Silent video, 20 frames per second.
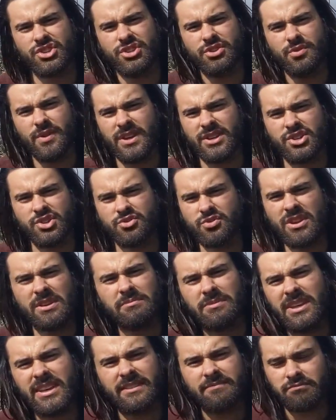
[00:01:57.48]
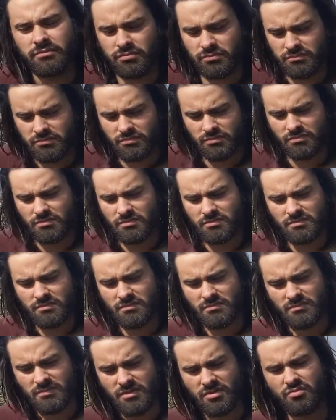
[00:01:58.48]
to extremely
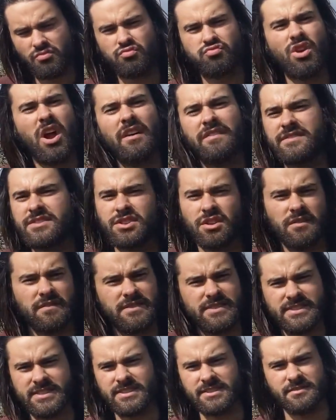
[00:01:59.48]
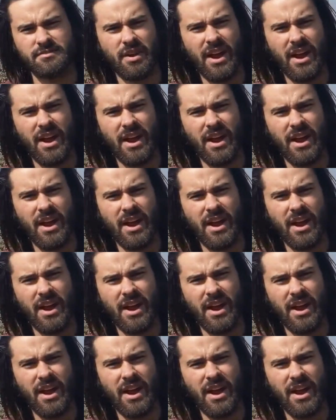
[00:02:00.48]
rough surfaces,